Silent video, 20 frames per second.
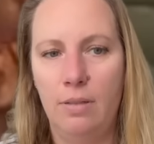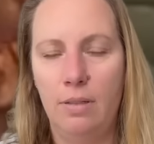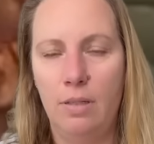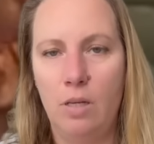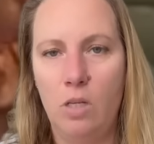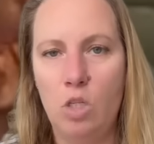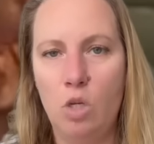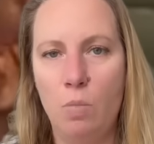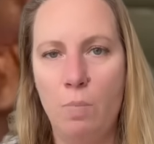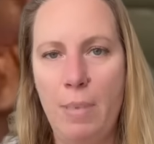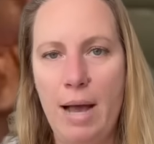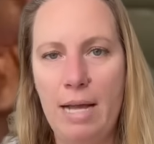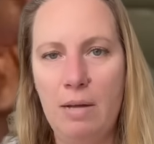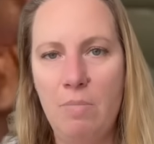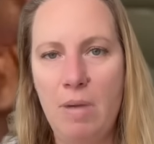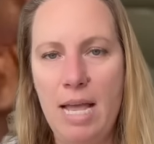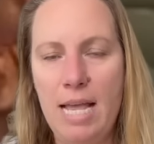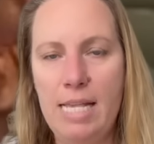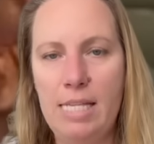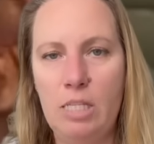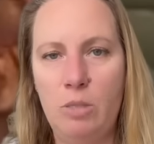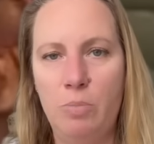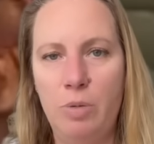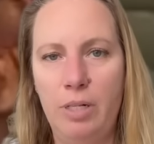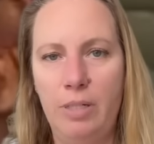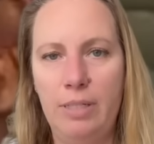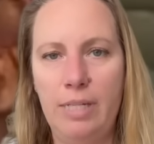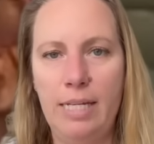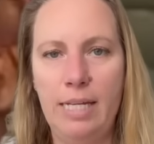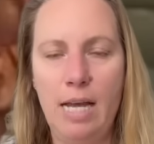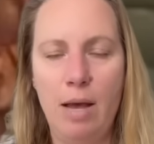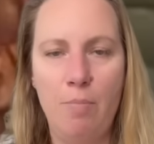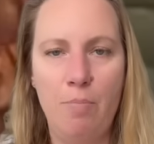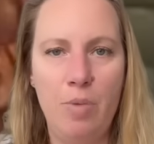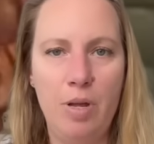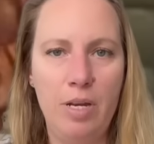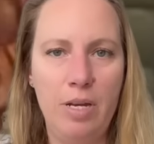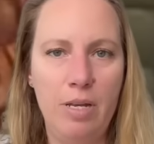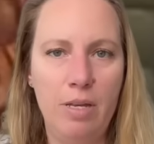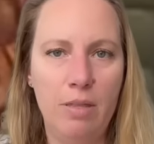So magma is building up
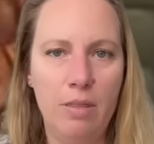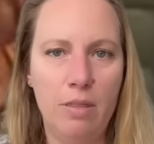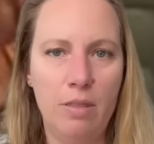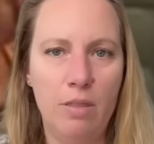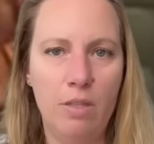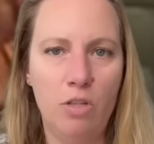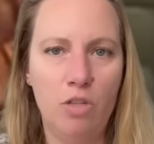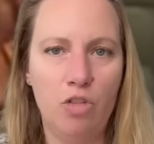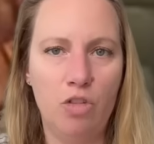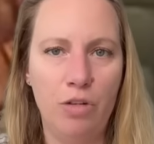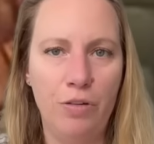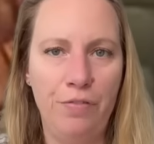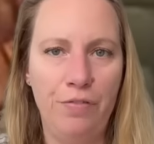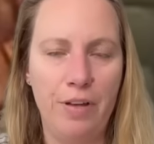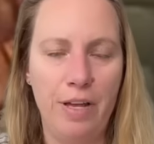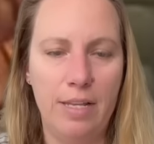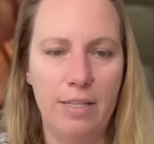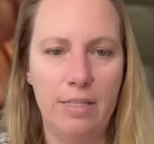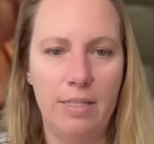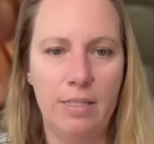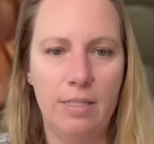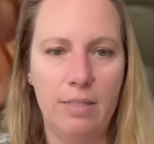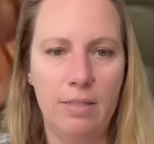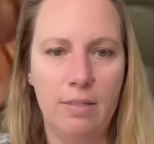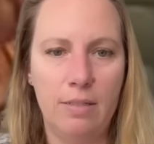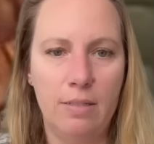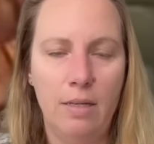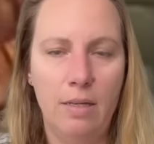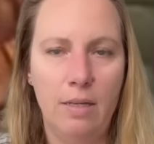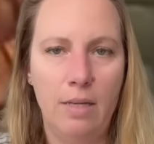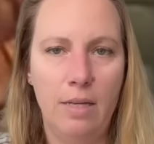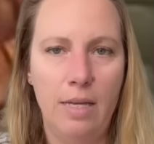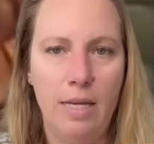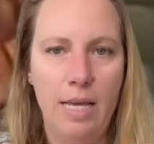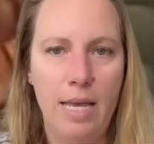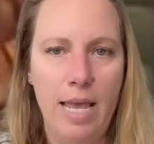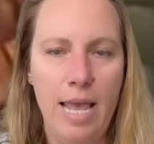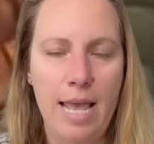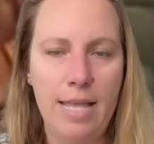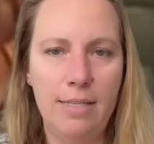beneath the surface.
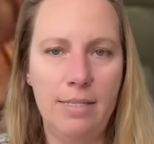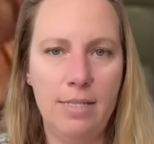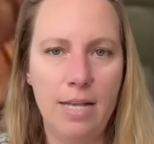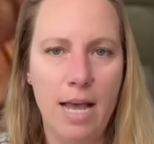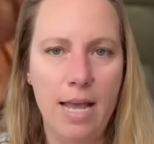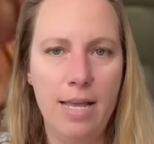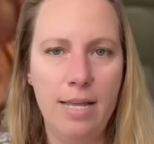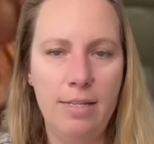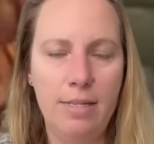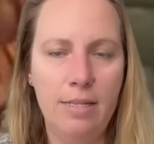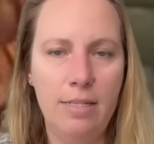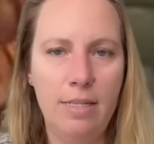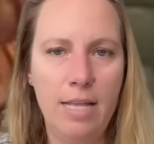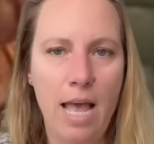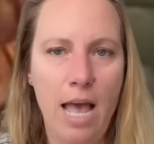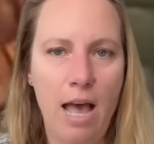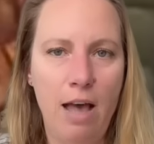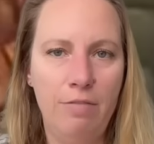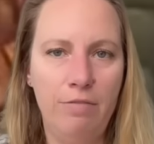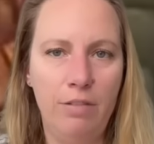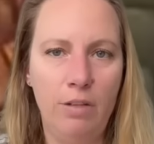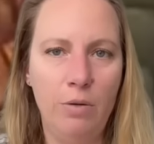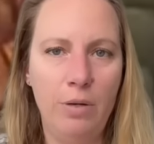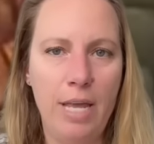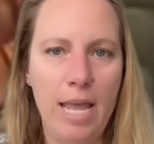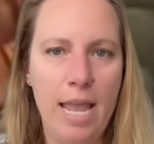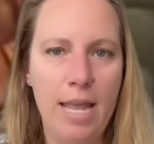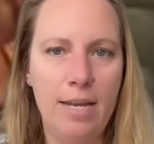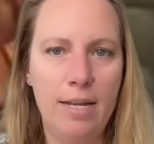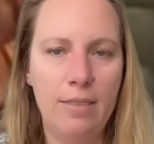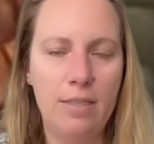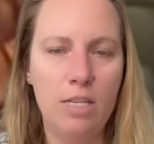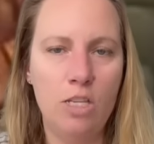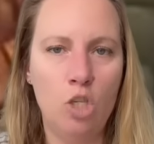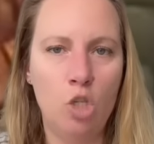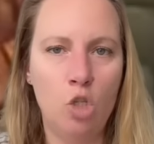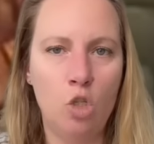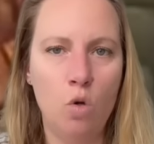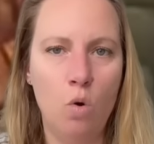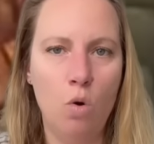And scientists have located
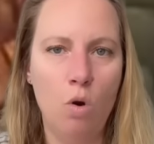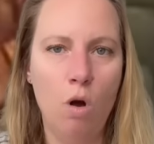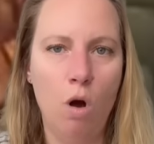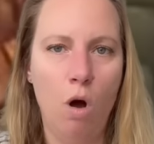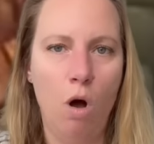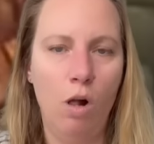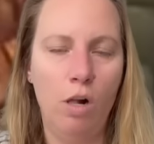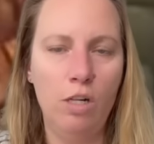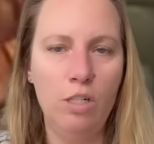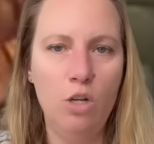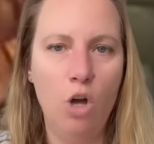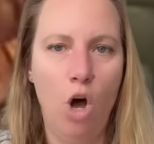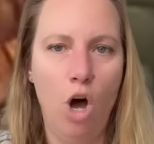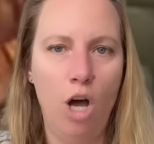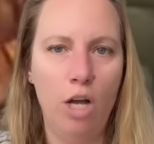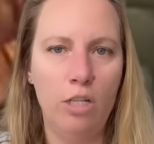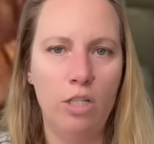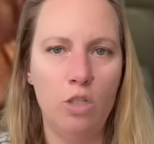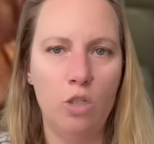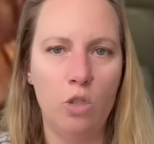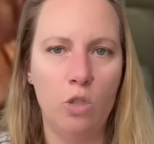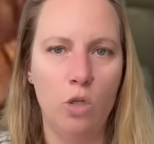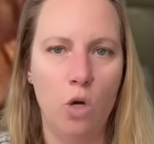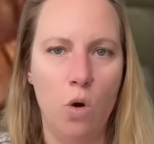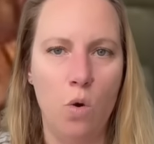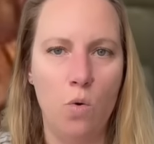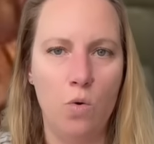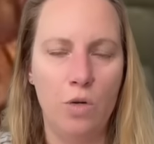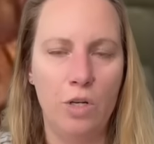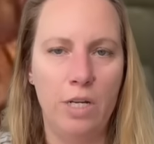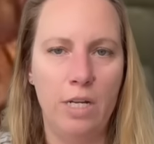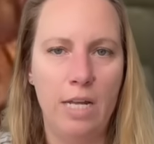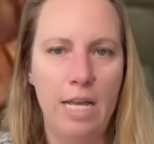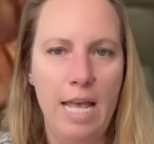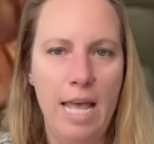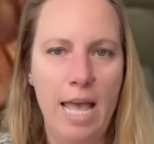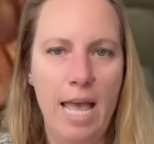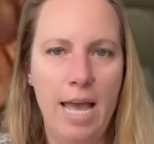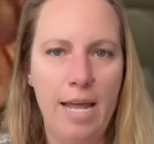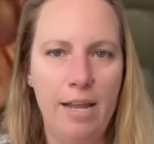this so-called hot zone
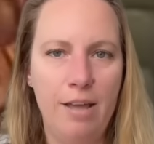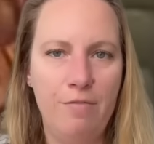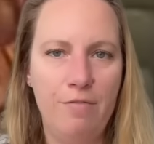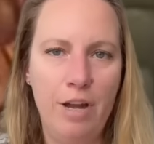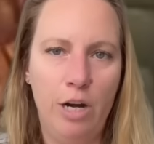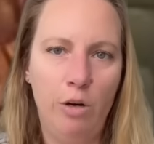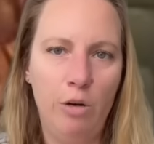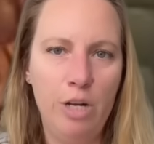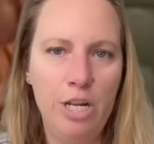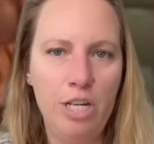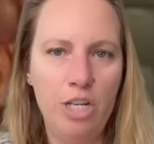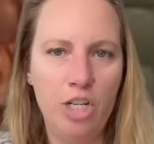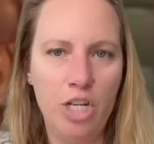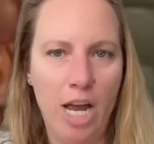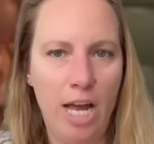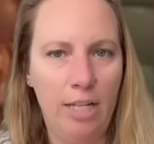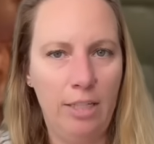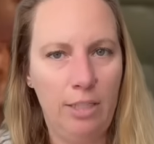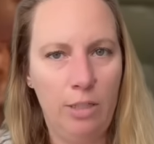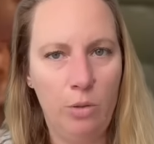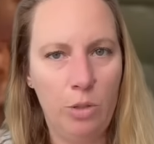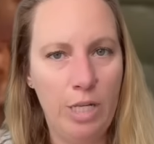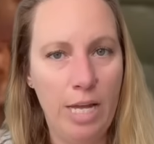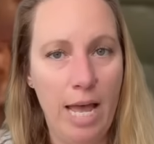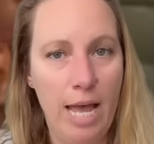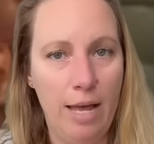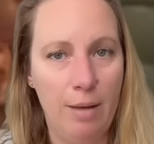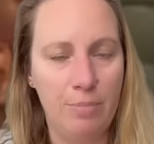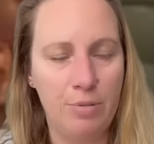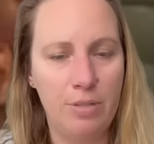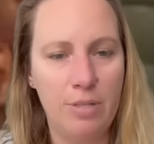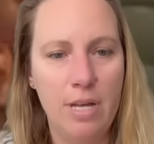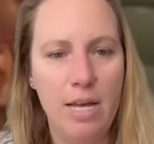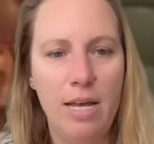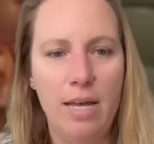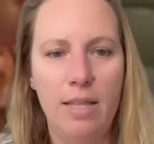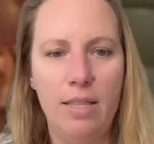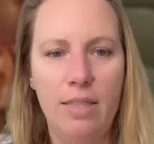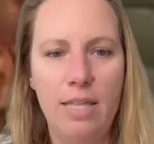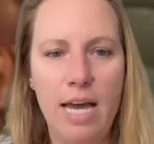at a very shallow depth
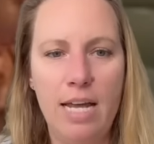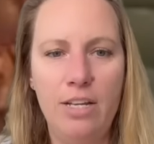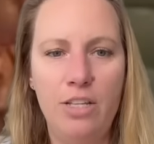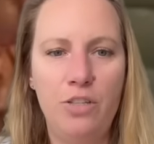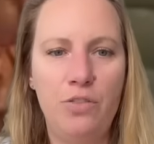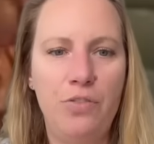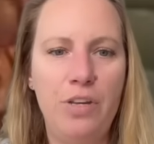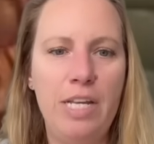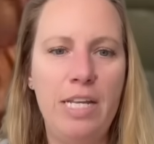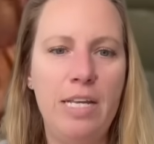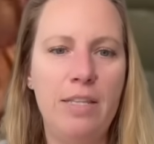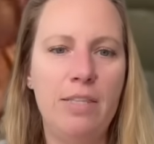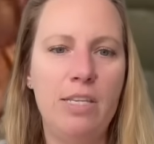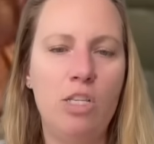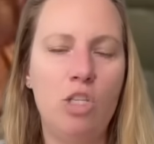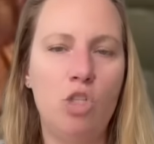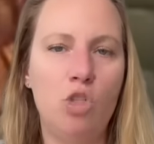that is feeding this